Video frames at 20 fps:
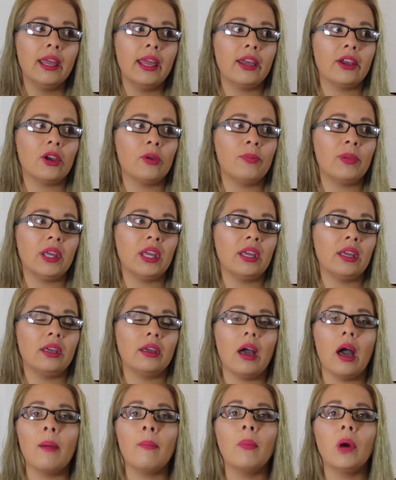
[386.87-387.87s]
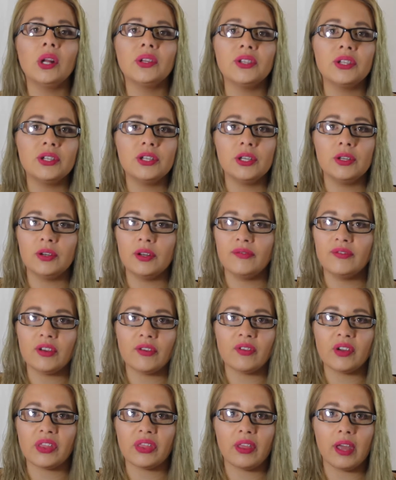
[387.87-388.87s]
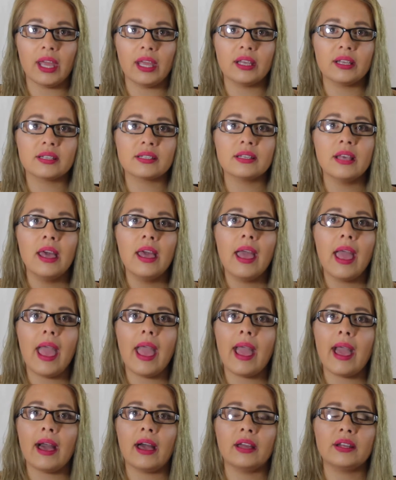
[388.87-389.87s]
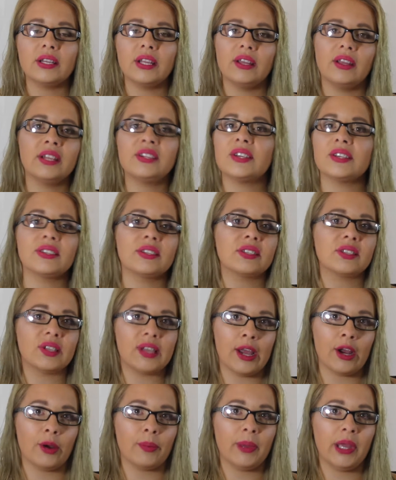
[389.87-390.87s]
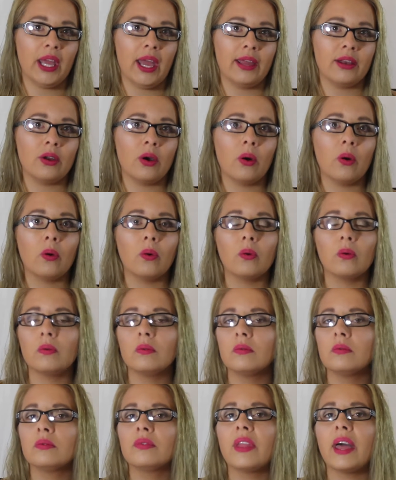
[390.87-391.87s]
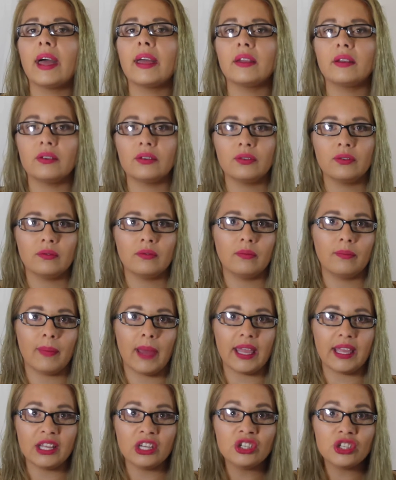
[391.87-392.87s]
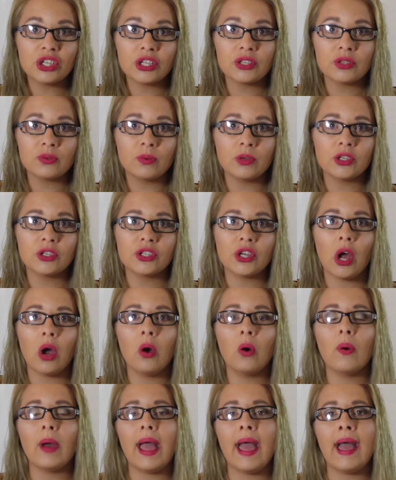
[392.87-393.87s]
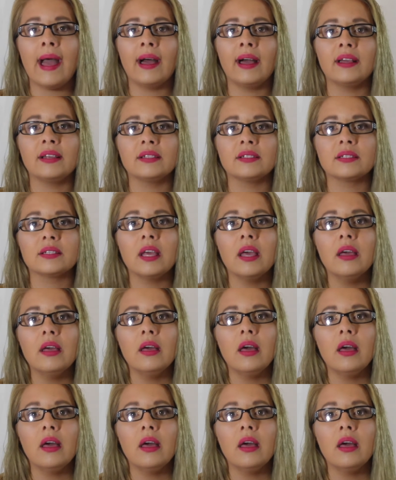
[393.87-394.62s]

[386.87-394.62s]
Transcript: It could be a multitude of different things, and it doesn't scare me. I know that my inches will show, and